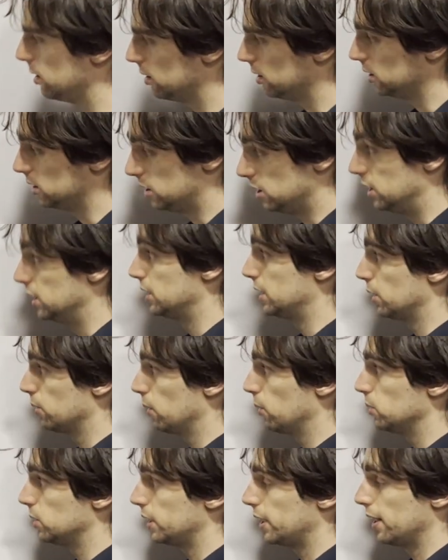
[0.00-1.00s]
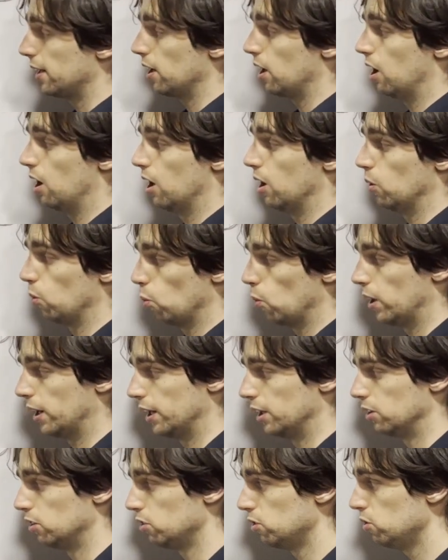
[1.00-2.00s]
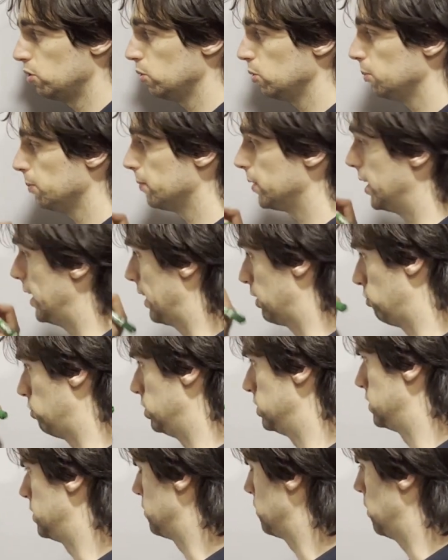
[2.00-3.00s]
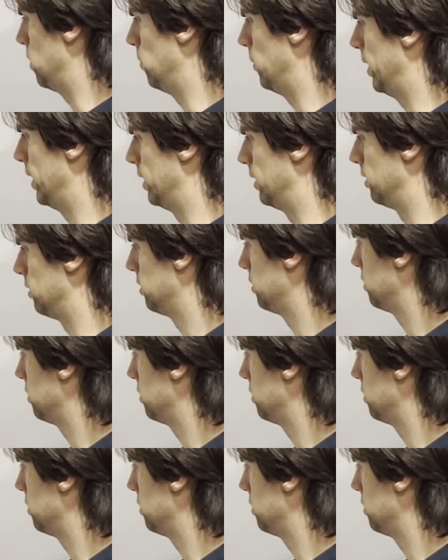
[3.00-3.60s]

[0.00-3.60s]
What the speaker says: the zeros here are 1 and 2, actually 0 and